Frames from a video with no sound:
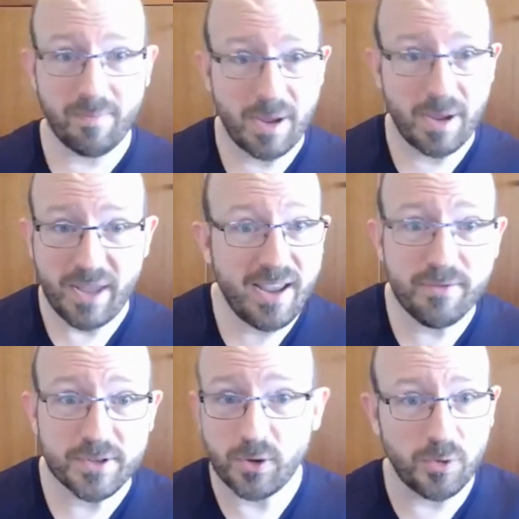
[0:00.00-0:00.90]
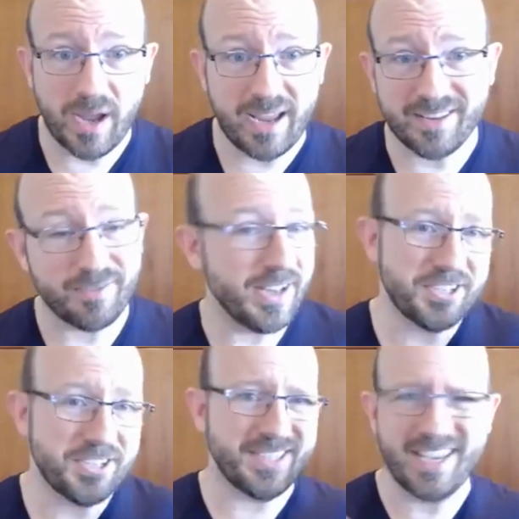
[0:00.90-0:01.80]
my behaviors the old way and
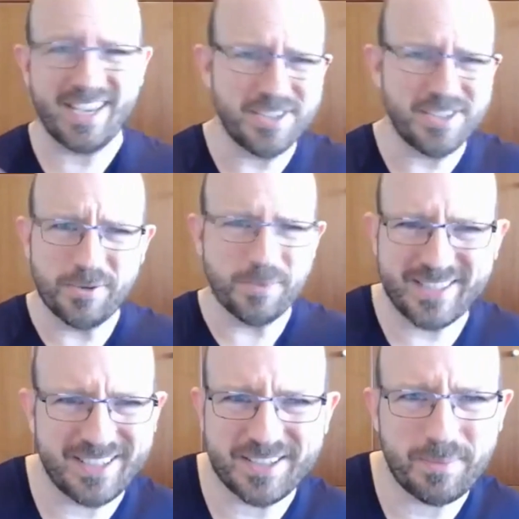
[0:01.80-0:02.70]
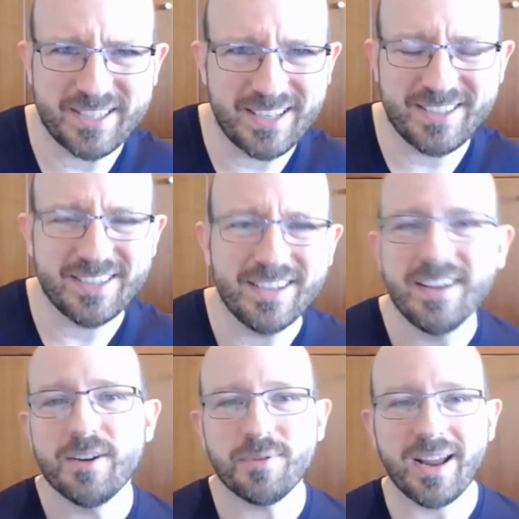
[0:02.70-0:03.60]
eventually say, this new mindset doesn't make sense,
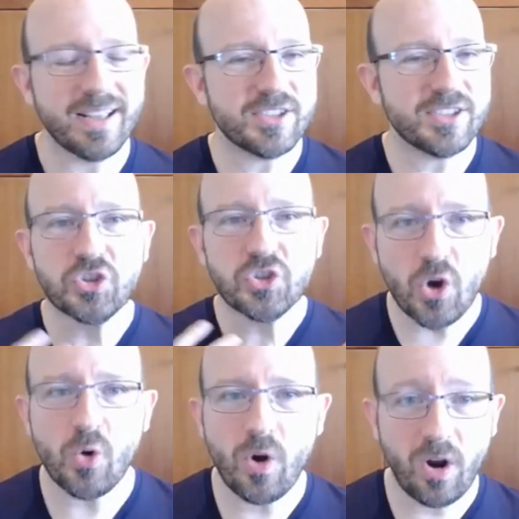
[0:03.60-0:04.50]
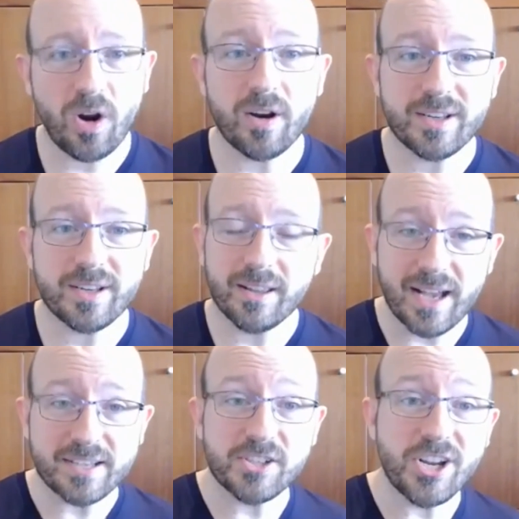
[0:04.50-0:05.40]
right? It's so hard to get
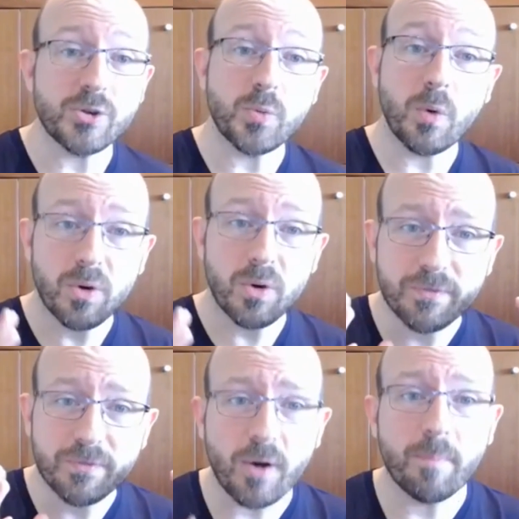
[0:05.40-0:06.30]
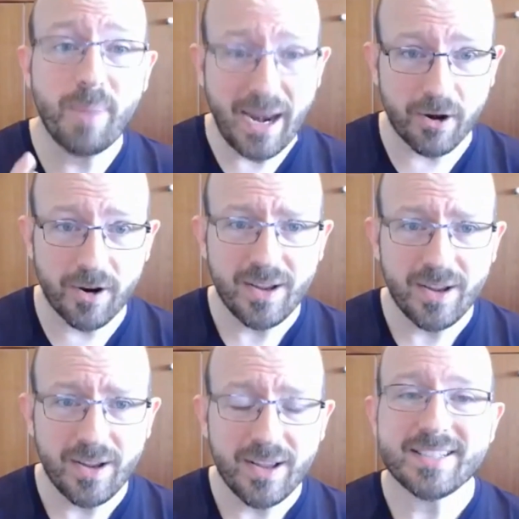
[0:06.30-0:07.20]
lasting change. What works far better
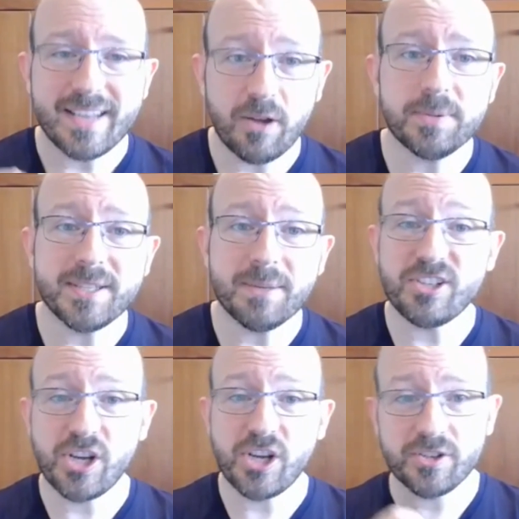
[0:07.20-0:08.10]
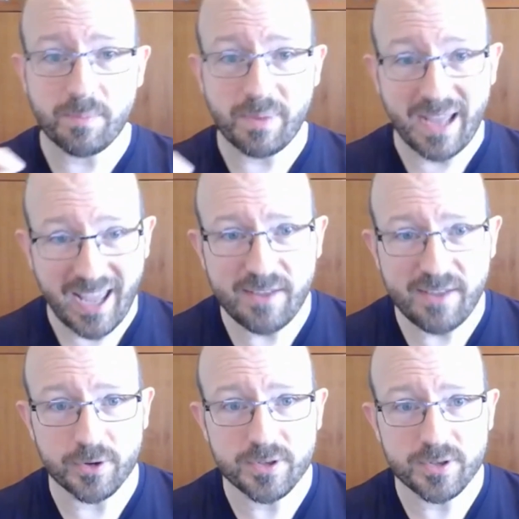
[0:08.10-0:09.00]
is to help somebody change their
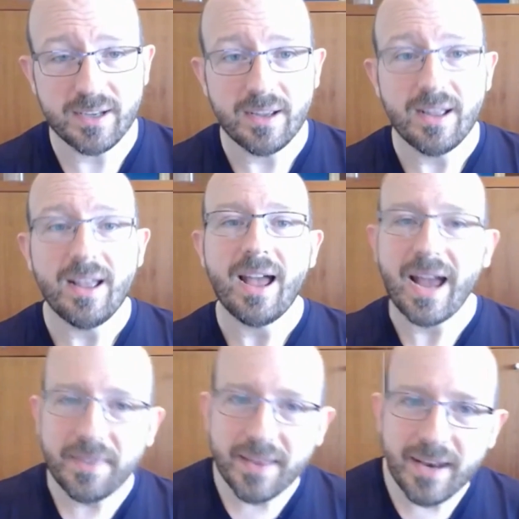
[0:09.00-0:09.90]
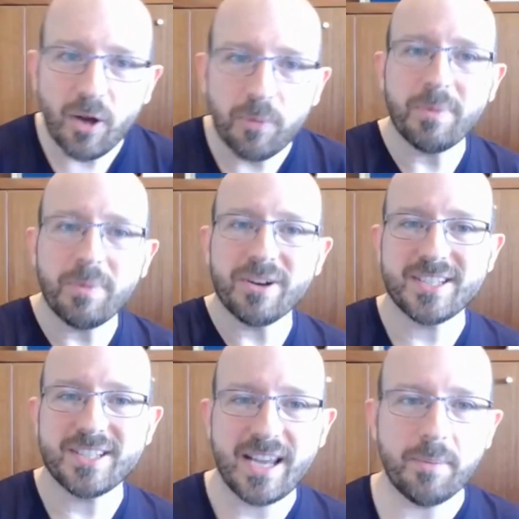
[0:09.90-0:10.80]
behaviors and then help them
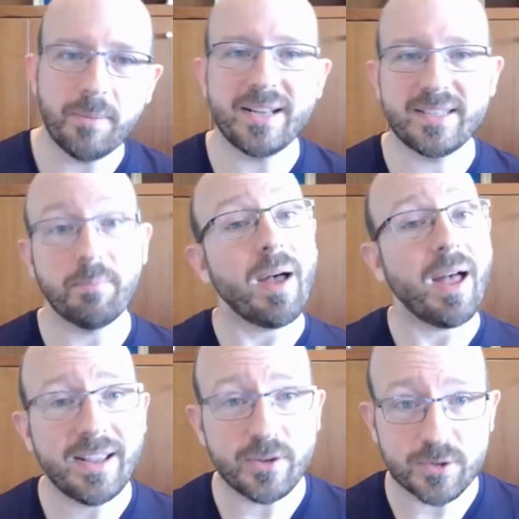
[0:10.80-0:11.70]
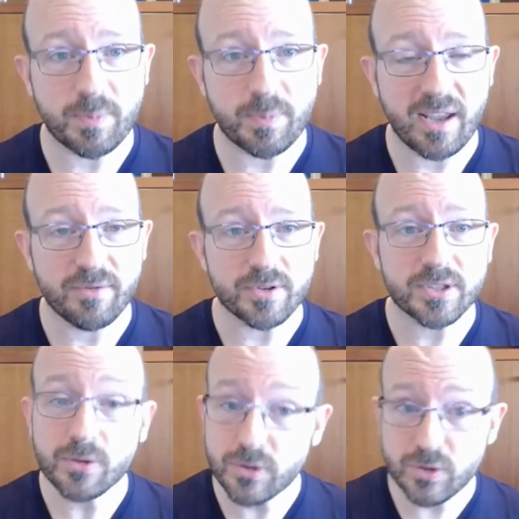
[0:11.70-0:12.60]
understand the mindset behind those behaviors.
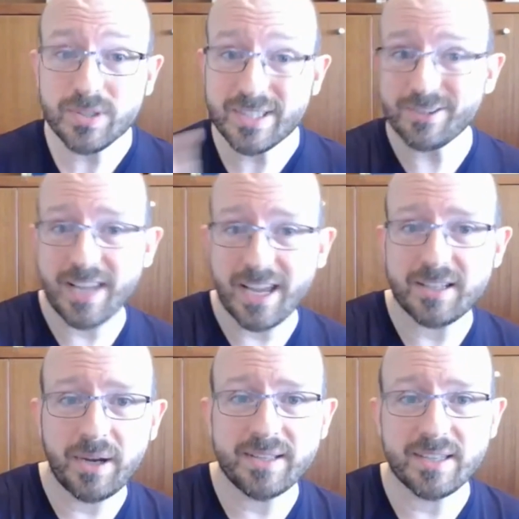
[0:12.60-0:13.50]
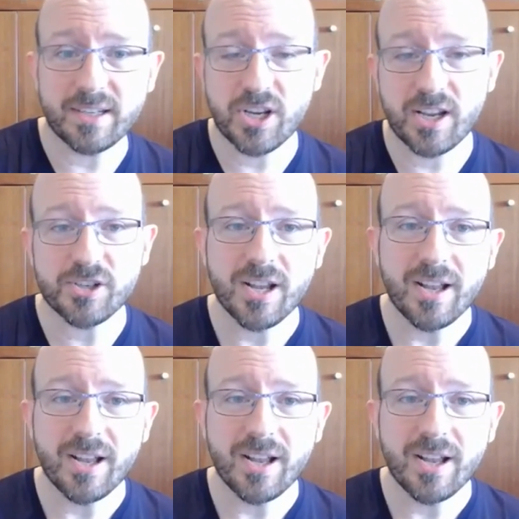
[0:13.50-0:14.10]
So you do still get to mindset change,